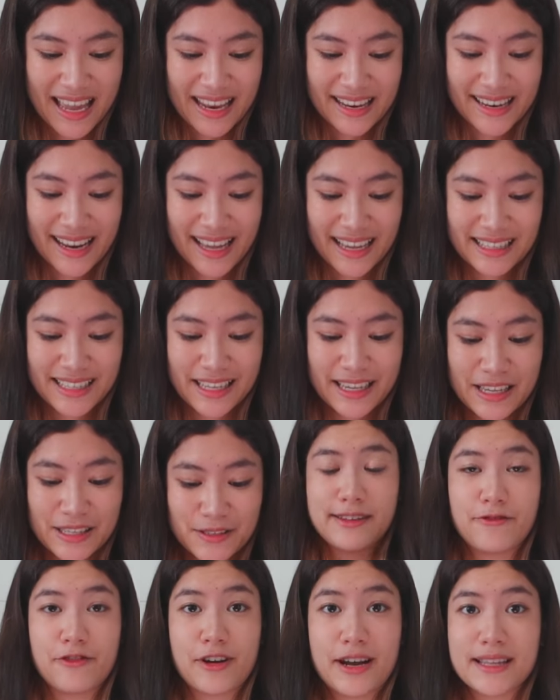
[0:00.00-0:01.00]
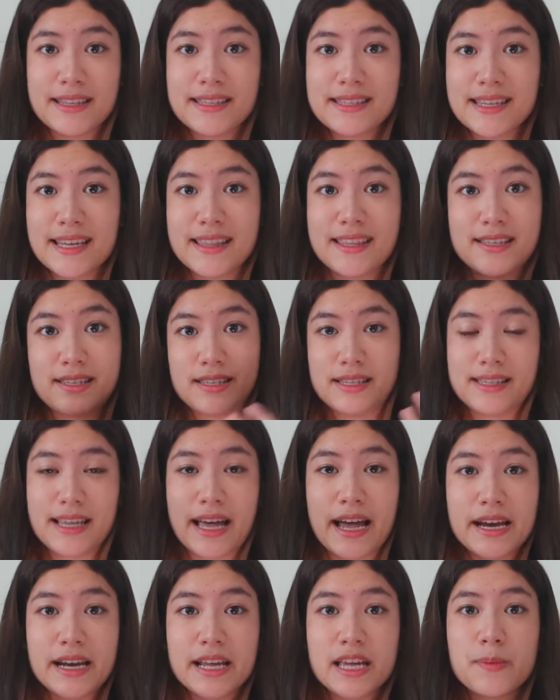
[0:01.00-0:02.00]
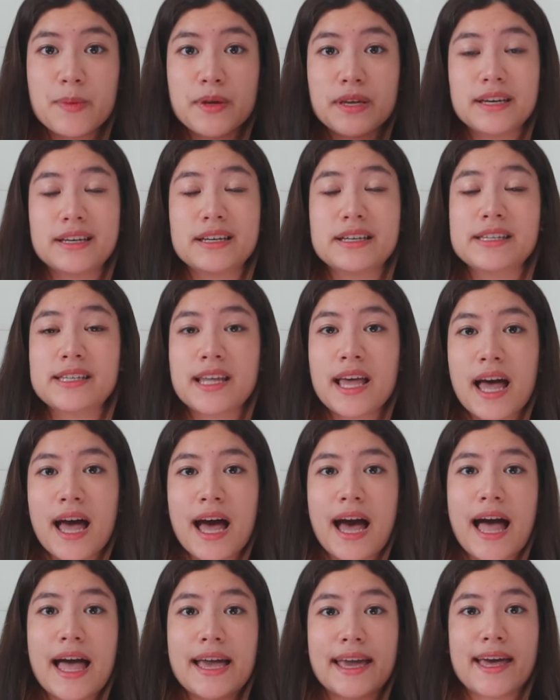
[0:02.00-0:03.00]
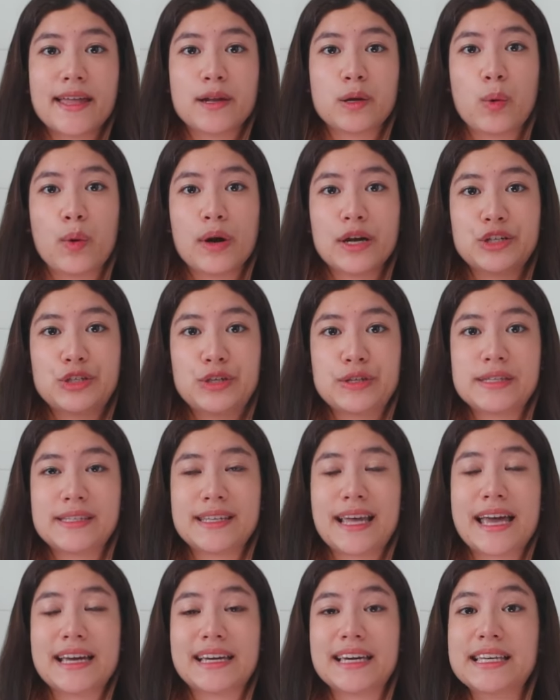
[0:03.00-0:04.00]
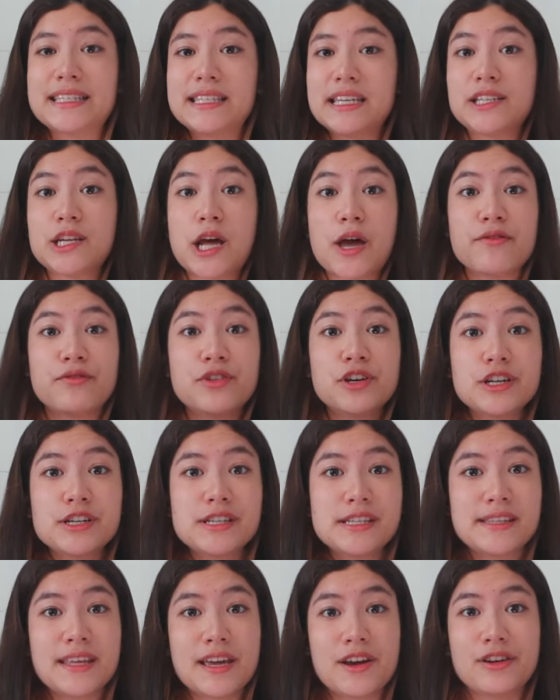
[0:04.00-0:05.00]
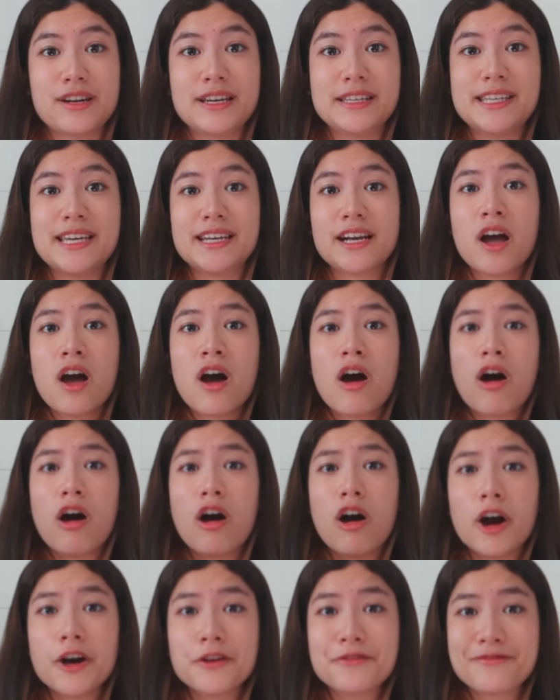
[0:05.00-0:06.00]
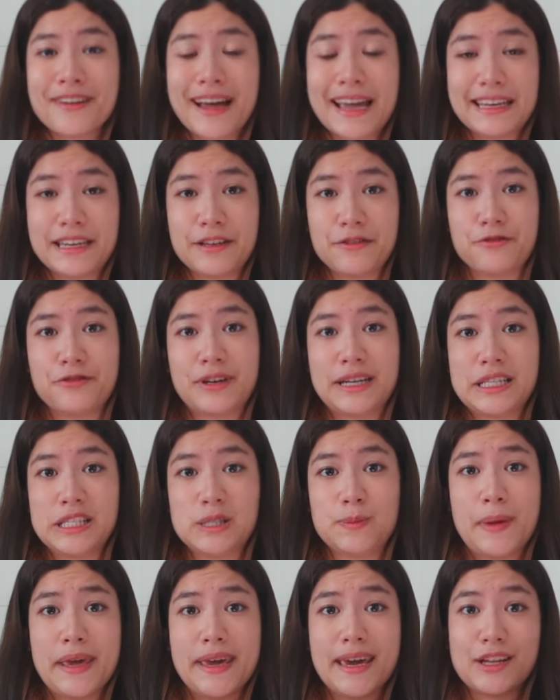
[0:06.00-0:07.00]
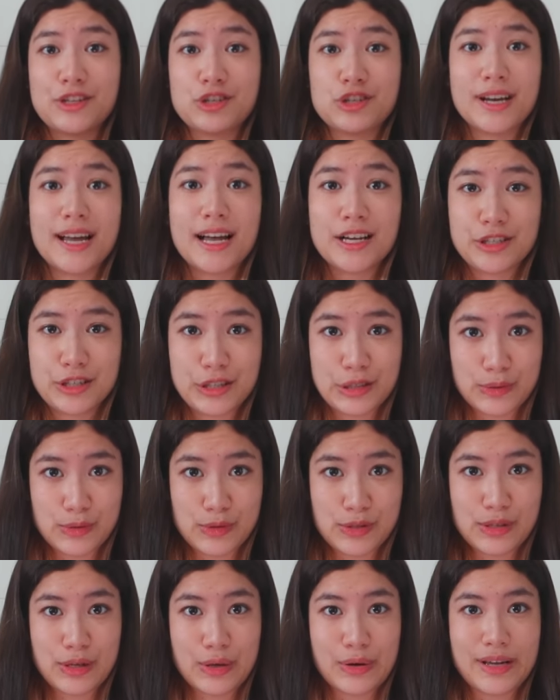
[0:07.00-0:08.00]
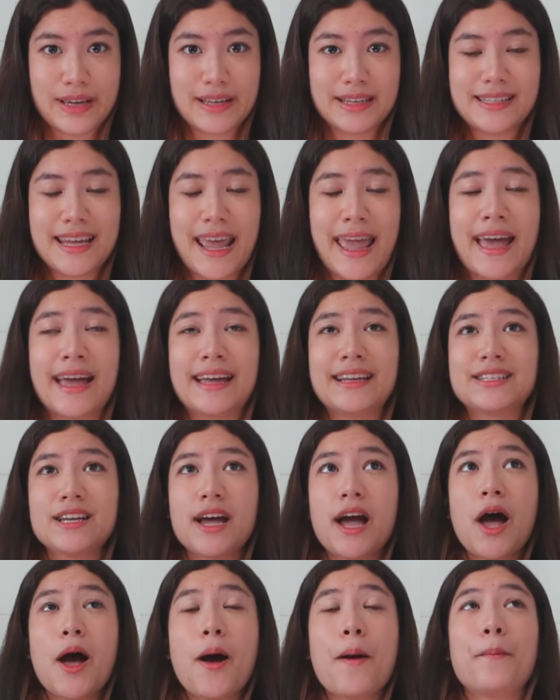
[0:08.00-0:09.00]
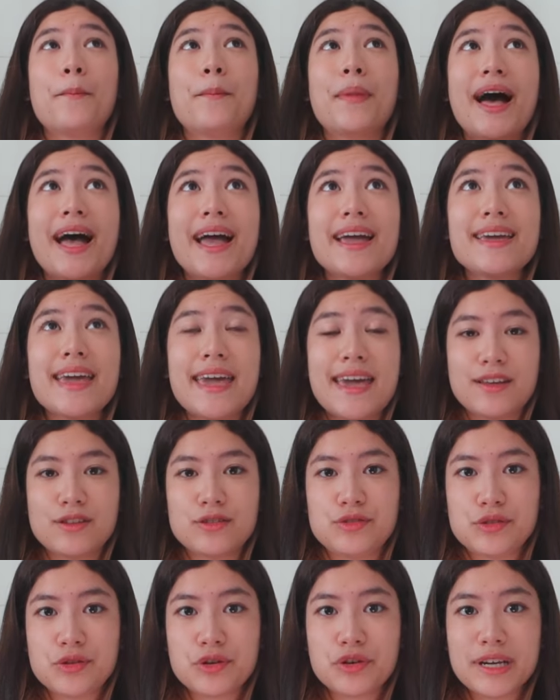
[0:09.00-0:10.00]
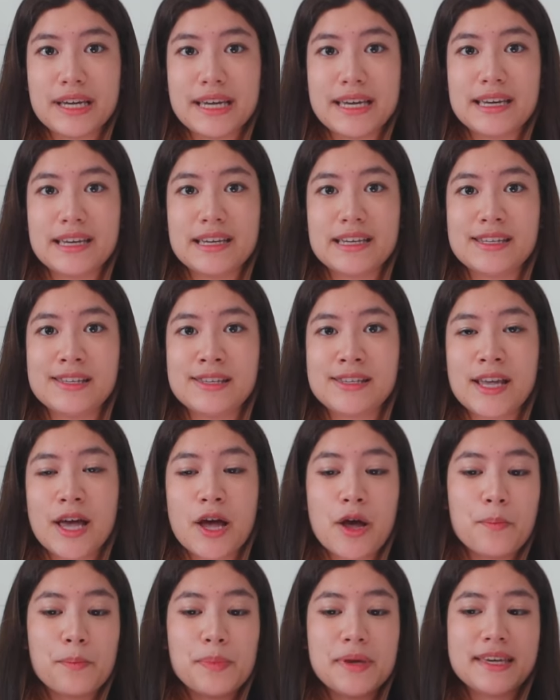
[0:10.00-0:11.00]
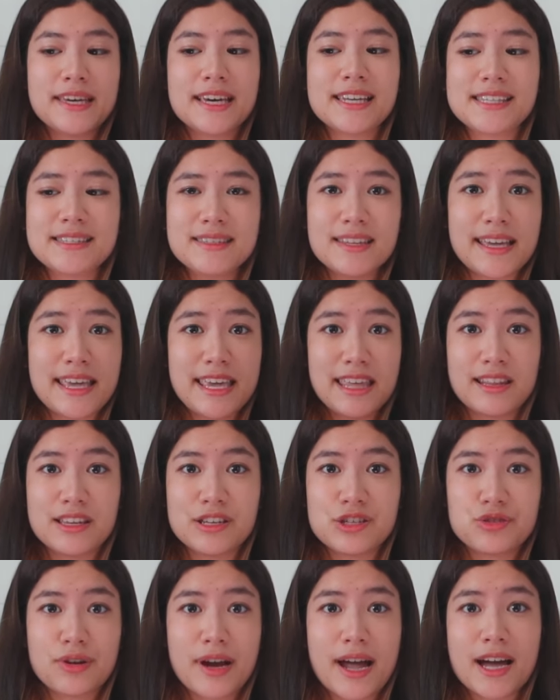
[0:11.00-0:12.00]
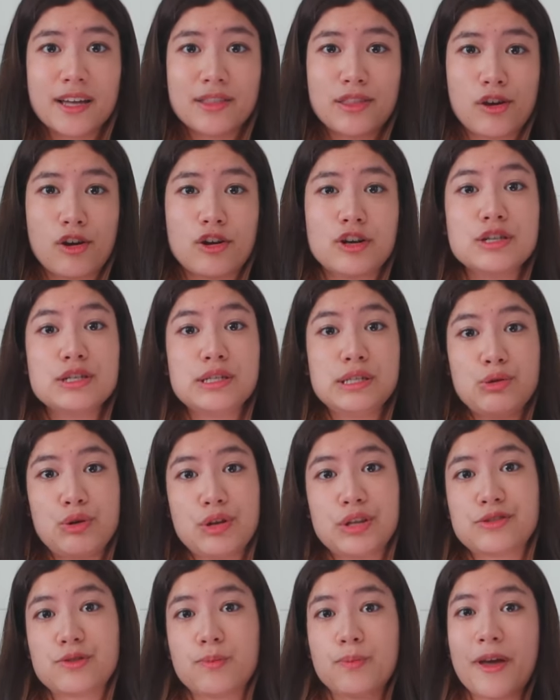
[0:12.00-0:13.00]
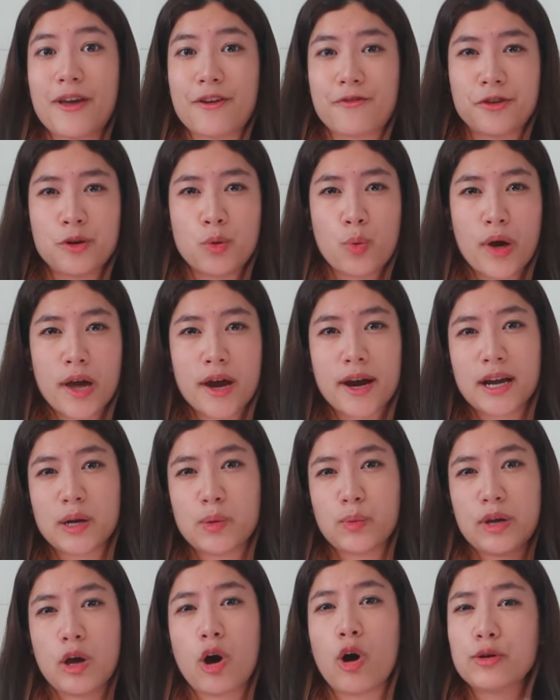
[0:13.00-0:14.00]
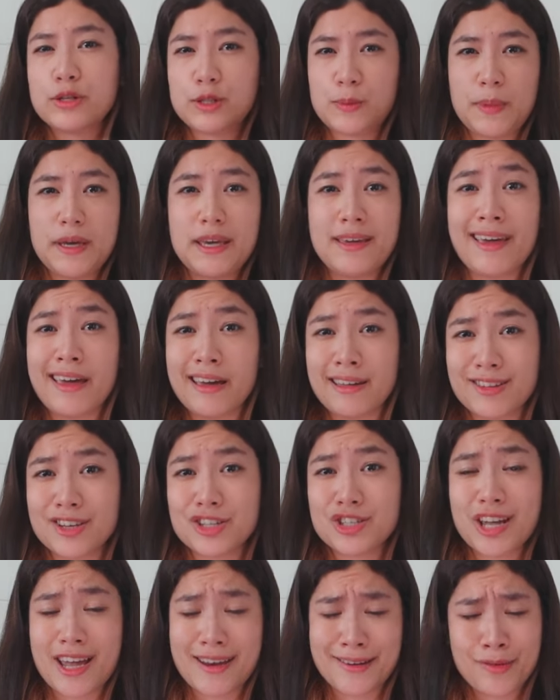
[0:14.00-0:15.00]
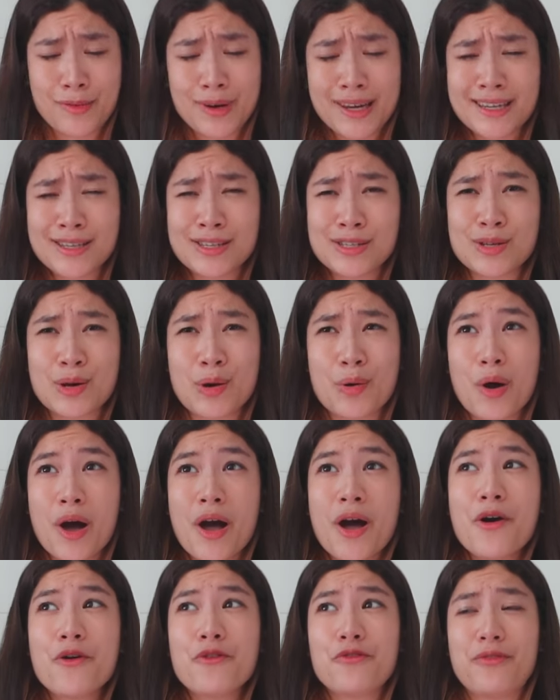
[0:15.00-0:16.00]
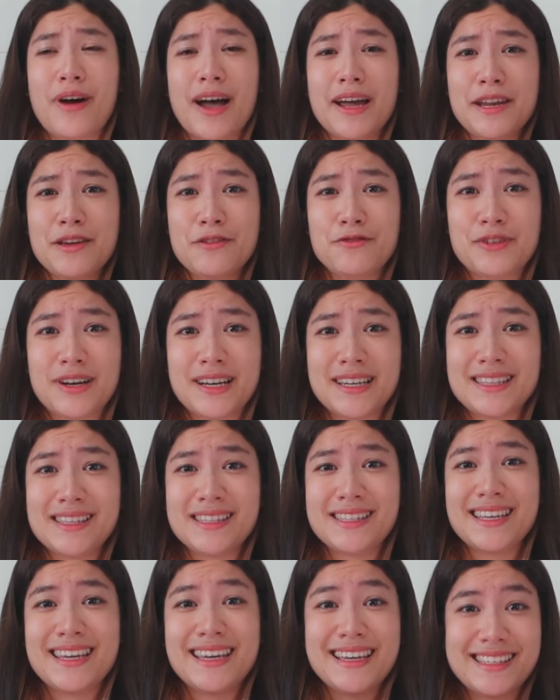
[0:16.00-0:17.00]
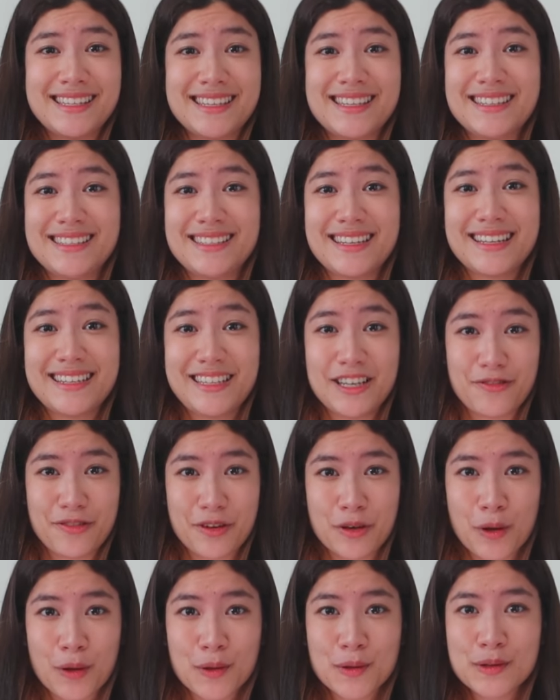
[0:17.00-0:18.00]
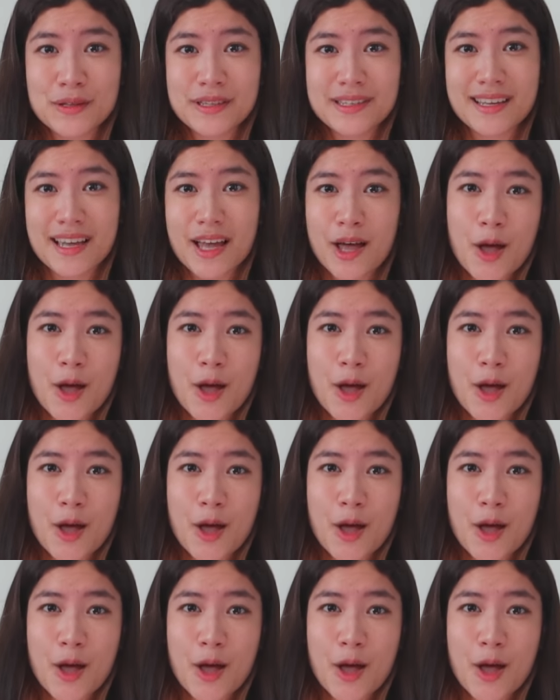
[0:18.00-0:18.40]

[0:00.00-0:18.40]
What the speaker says: Next is friends and the society, because I get questions like, is it diverse there? Is it hard finding friends being international student? And my answer is, because in the English track there are students from everywhere and we all speak English anyway, so finding friends isn't difficult.